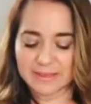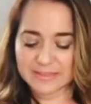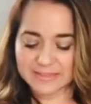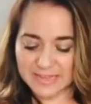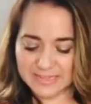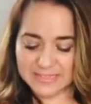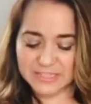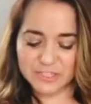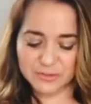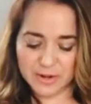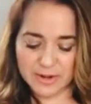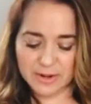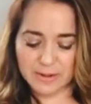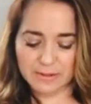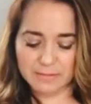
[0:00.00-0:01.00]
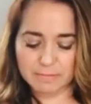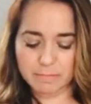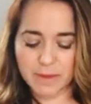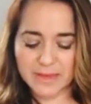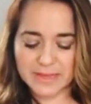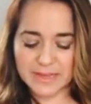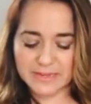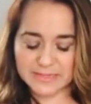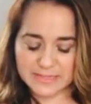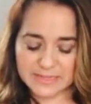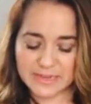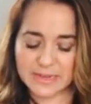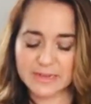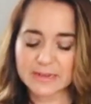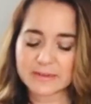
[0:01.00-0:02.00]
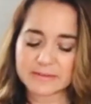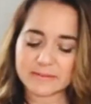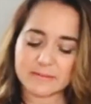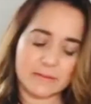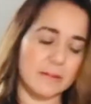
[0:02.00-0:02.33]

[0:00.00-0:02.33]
Yes, Adriana, my idea,